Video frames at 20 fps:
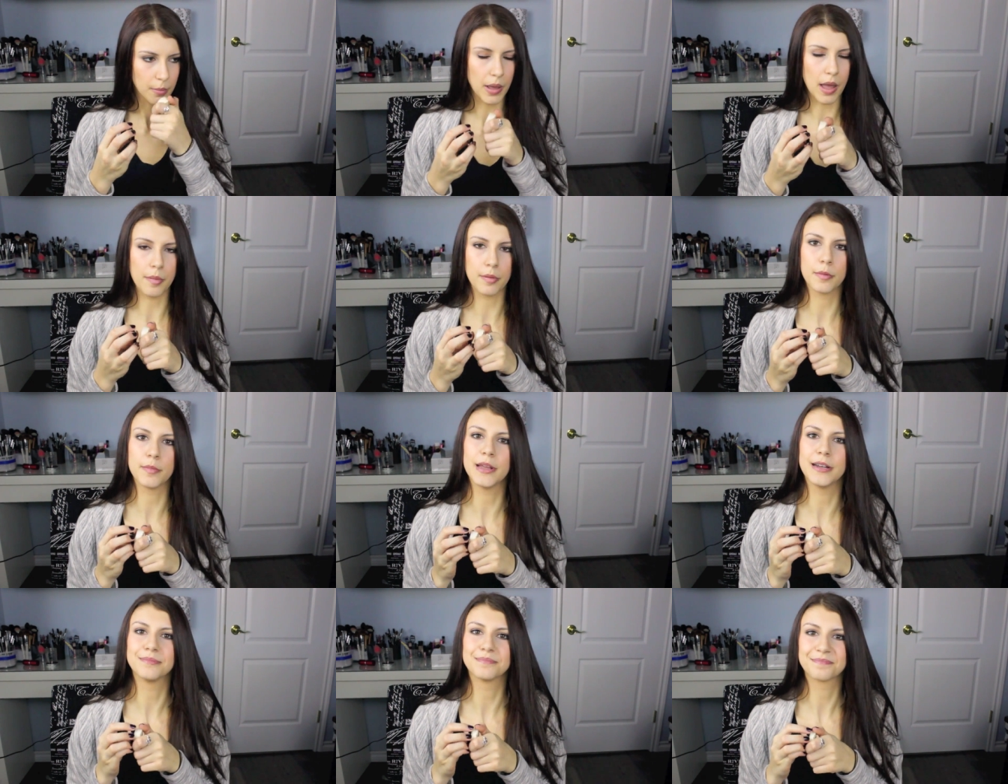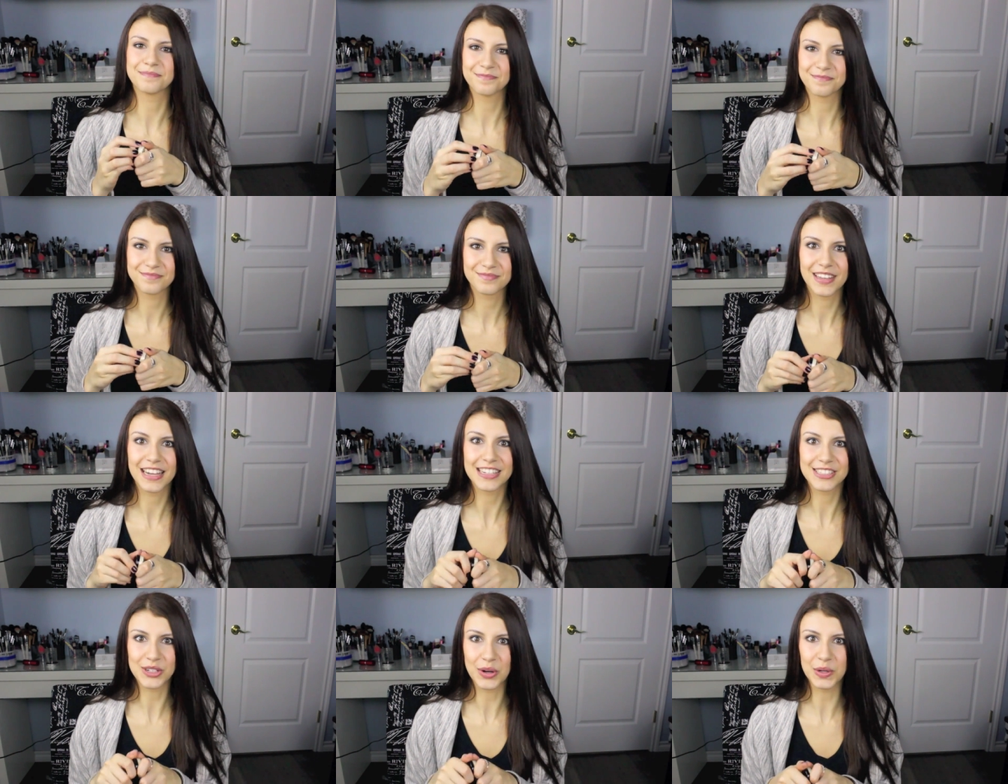peppermint.
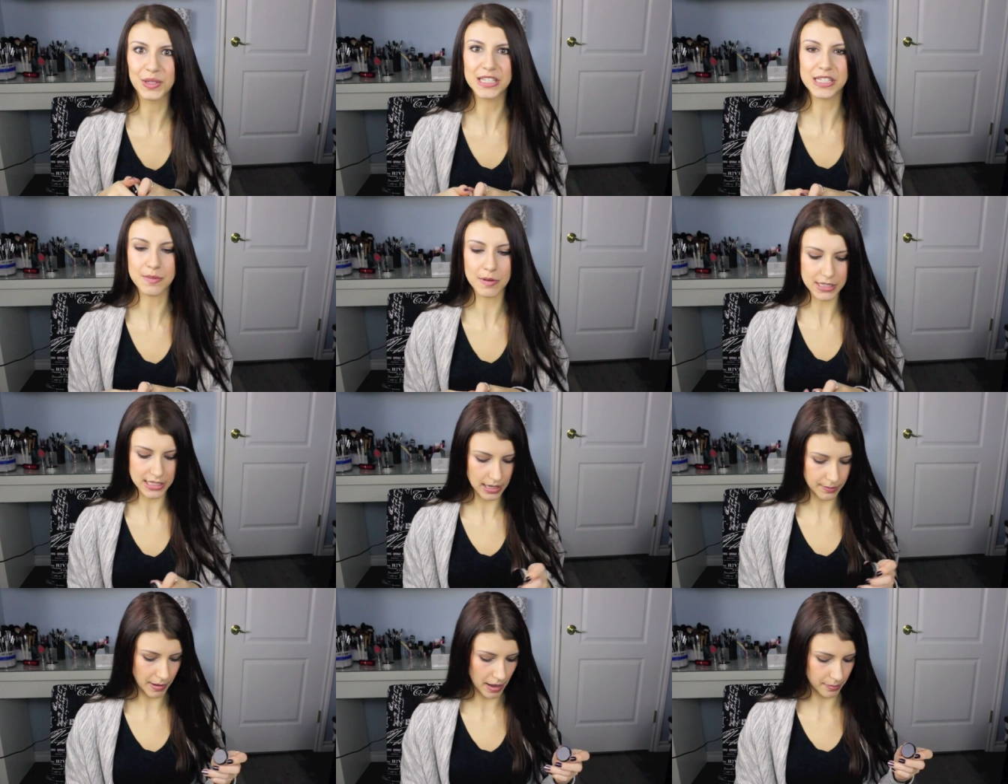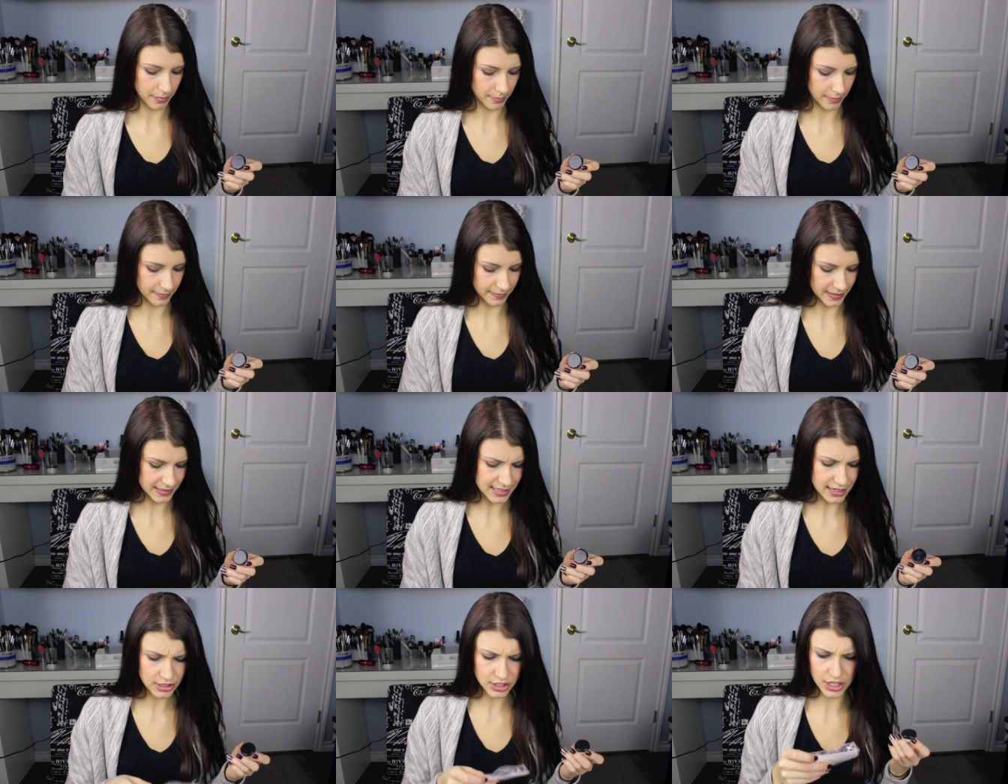Totally smells like peppermint.
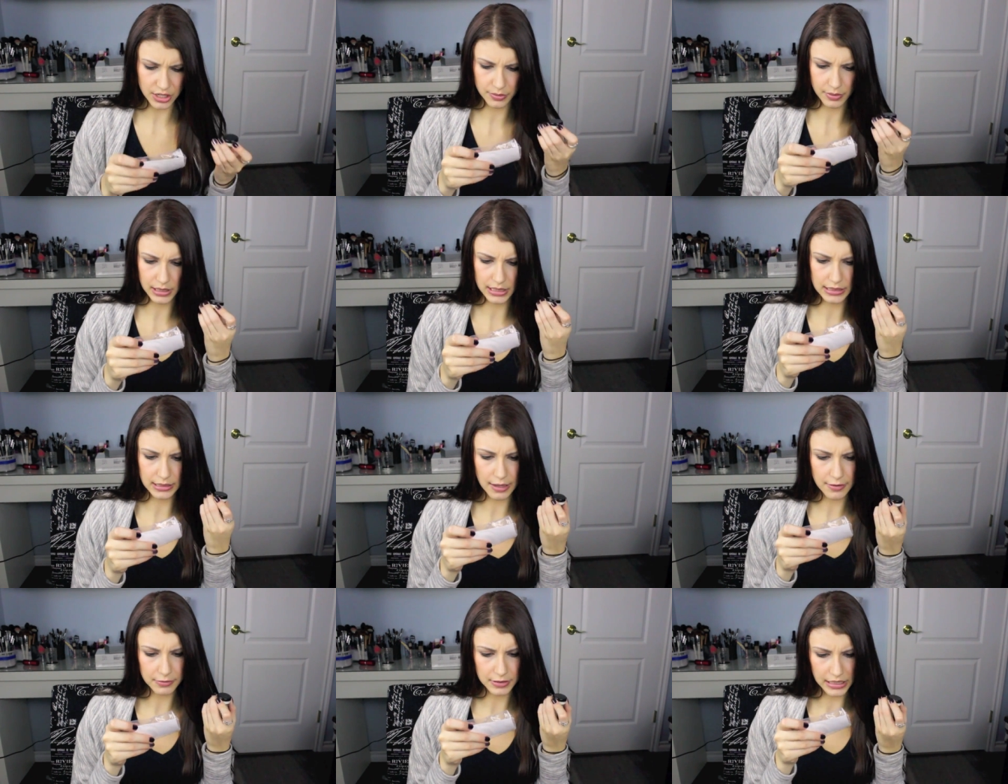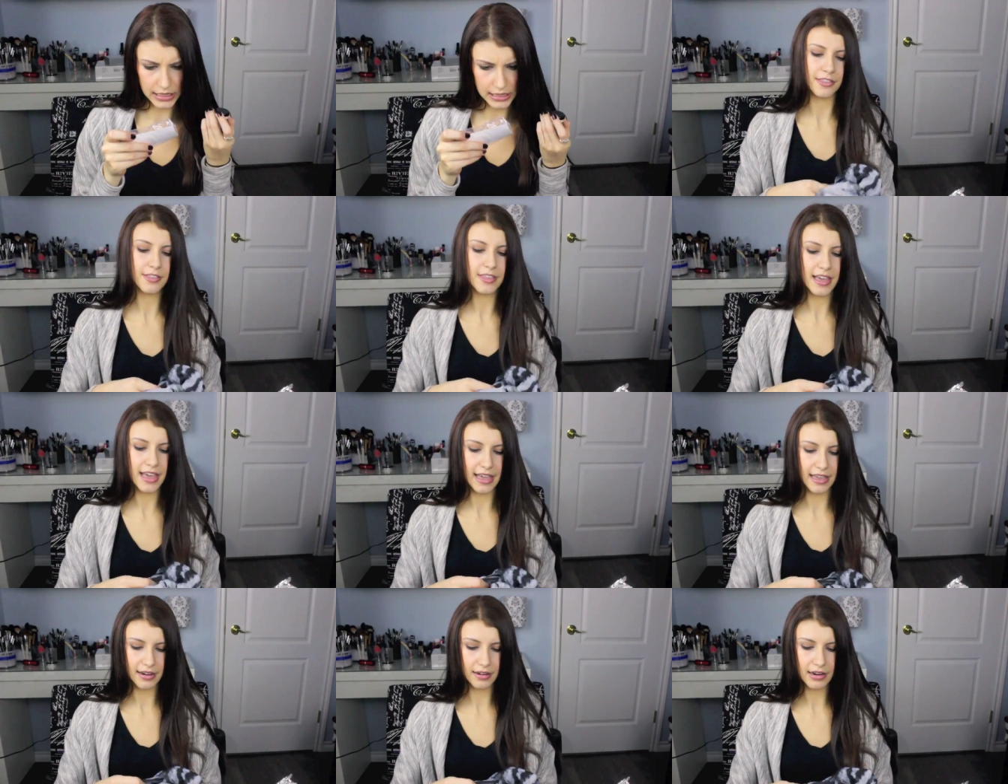That's actually really lovely.
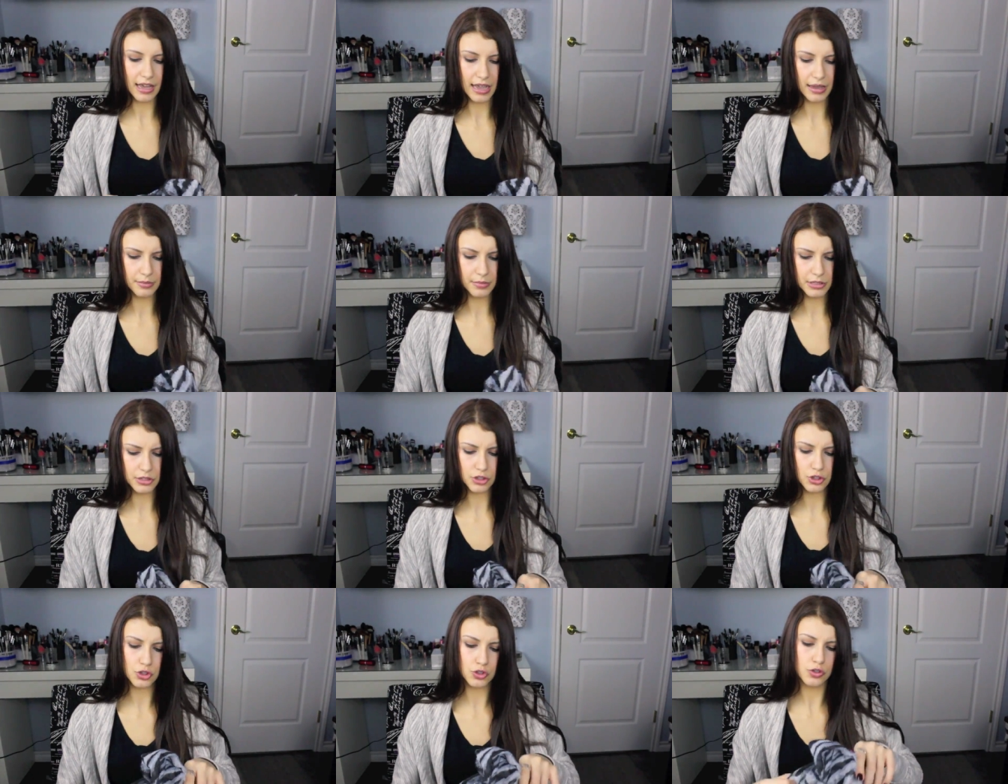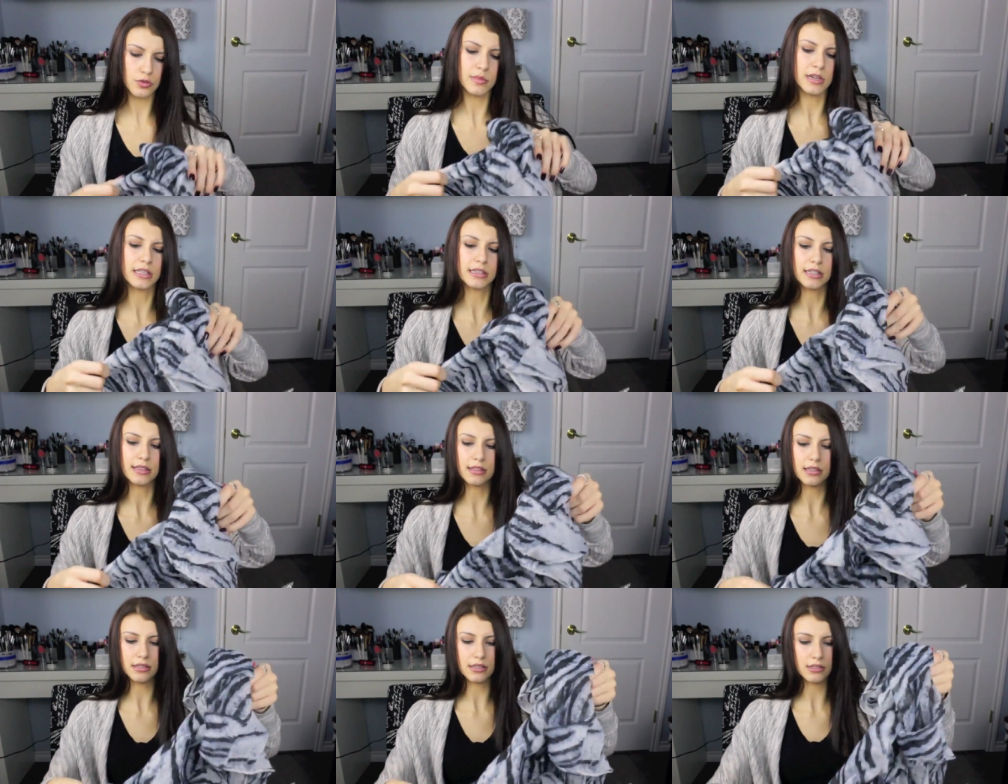Then I'm assuming
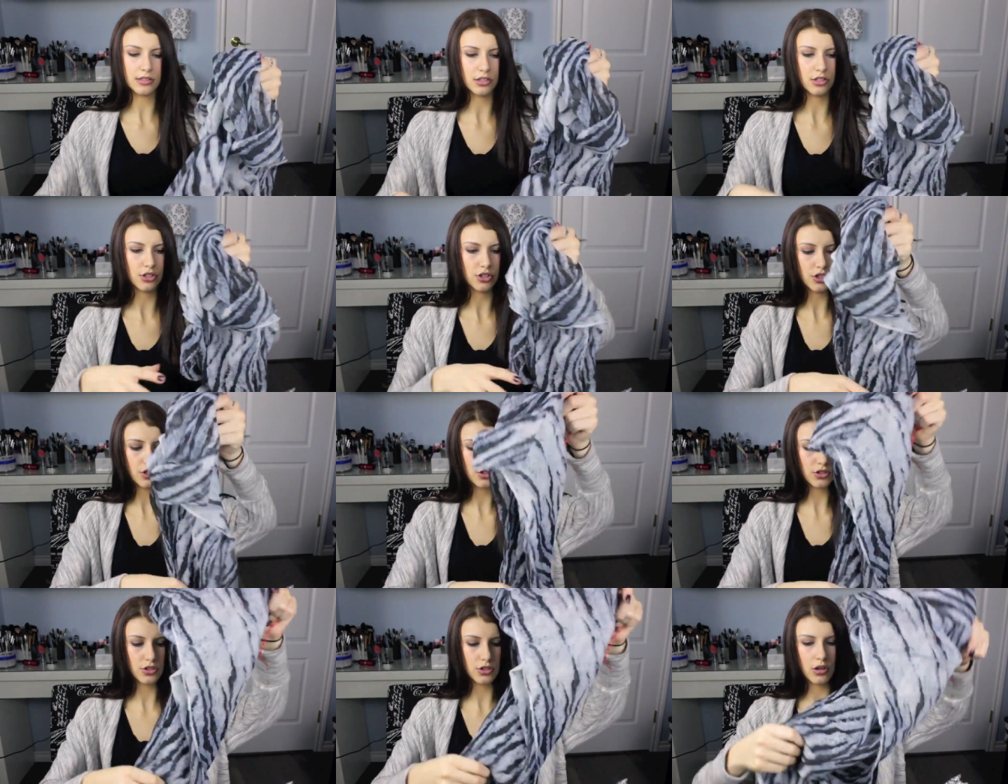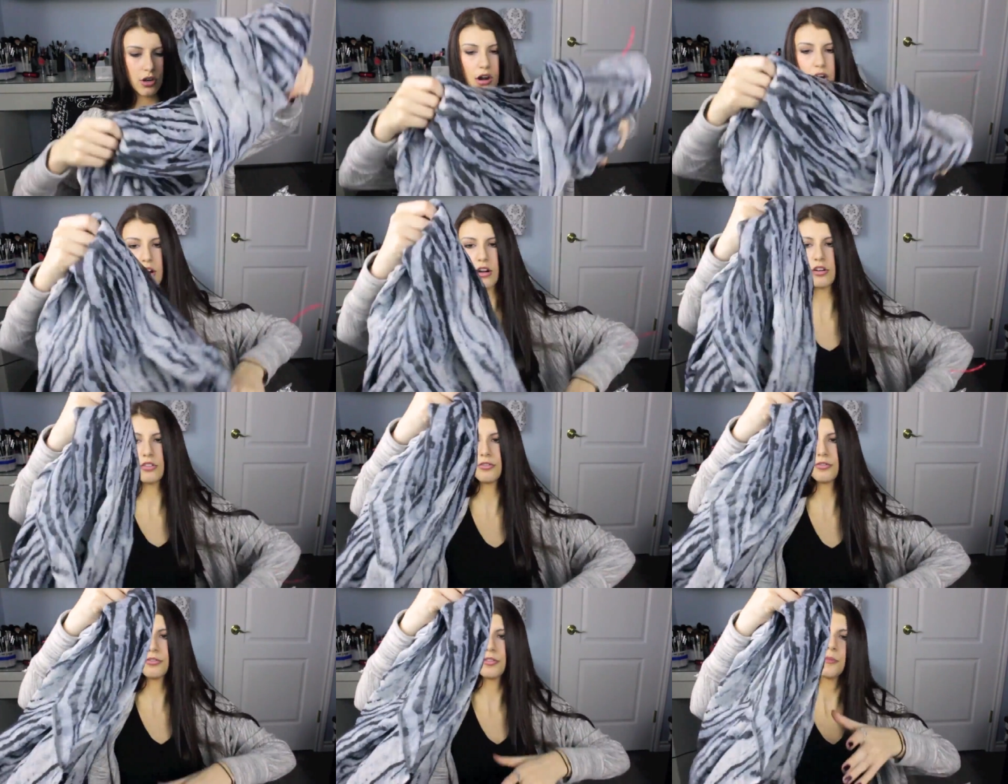that this is a
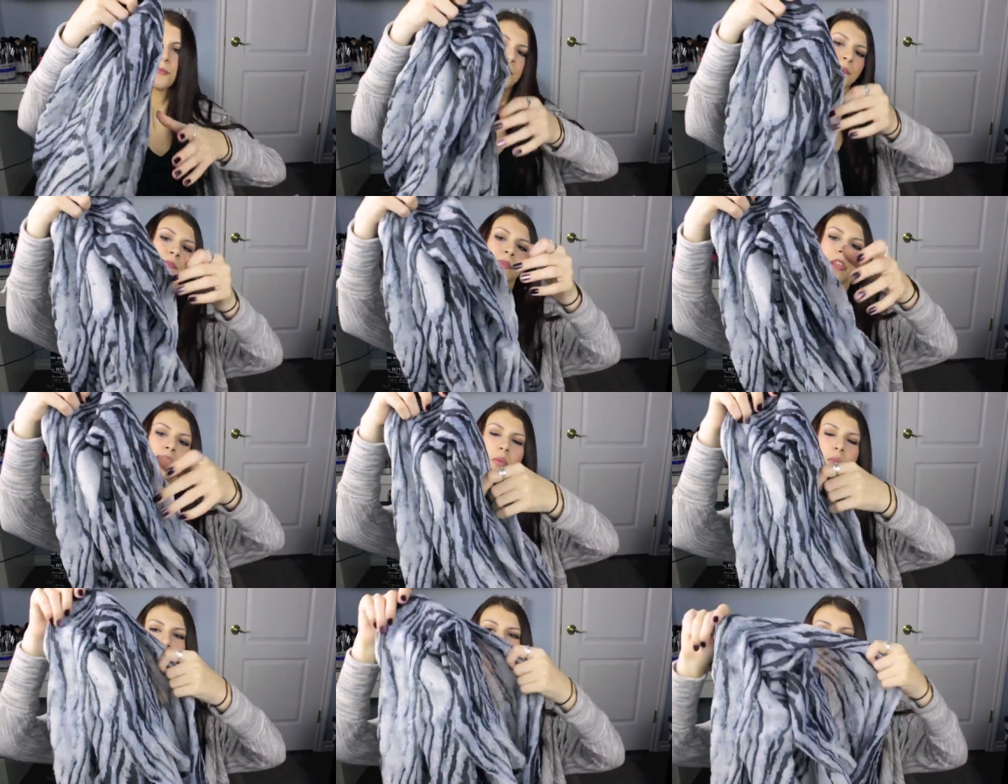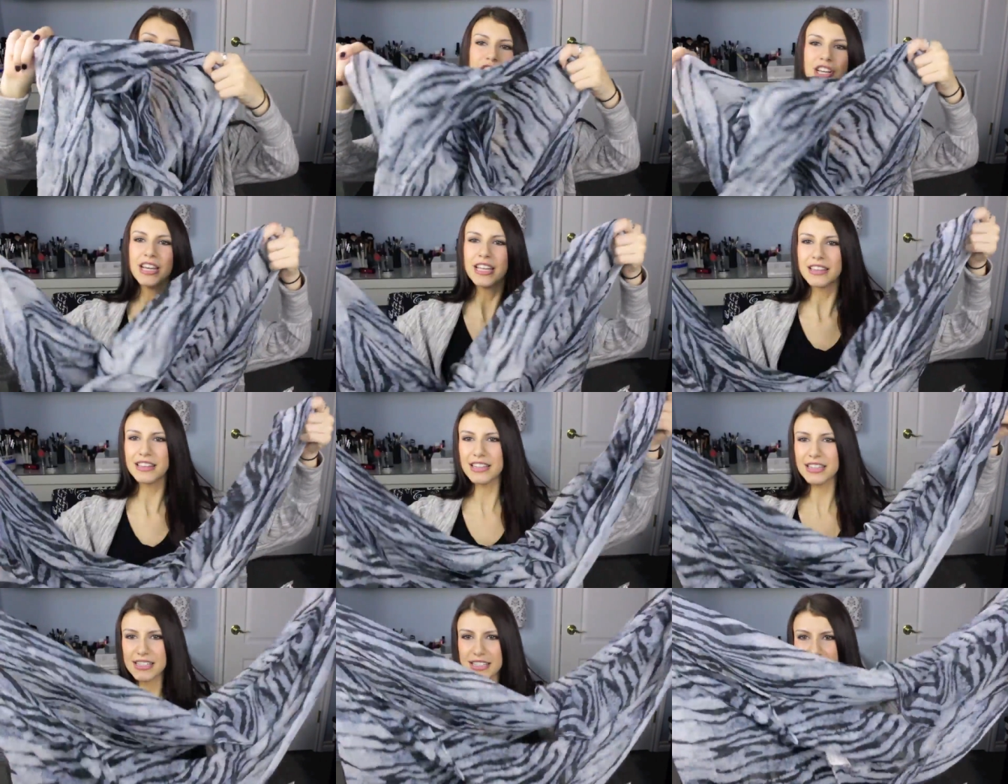scarf which
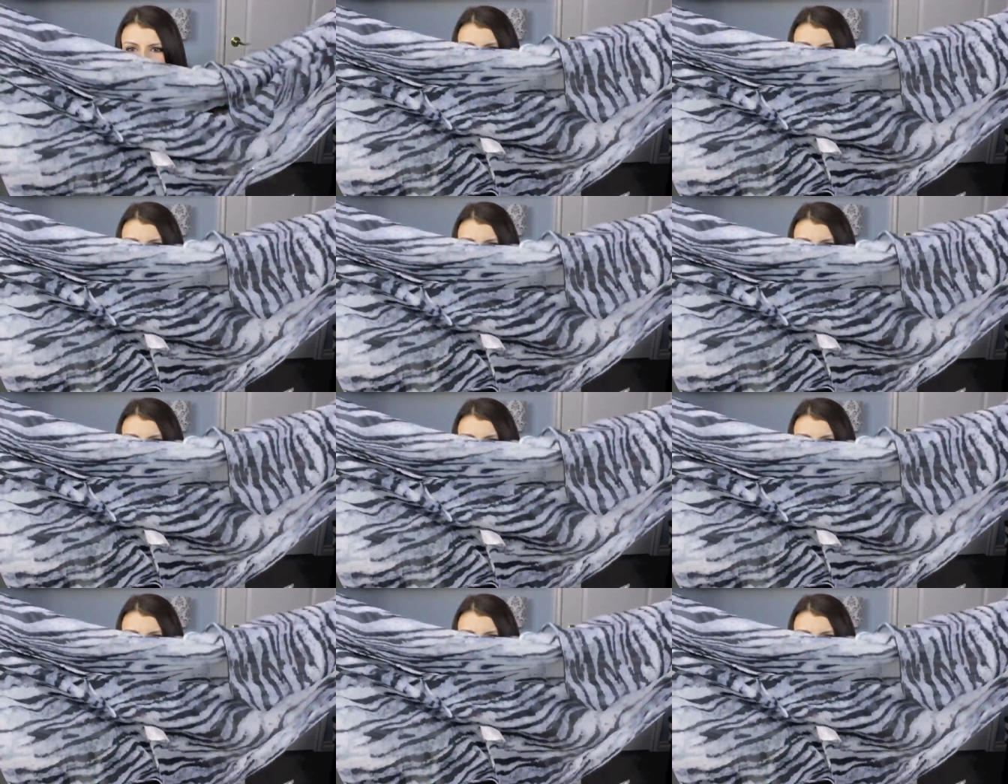this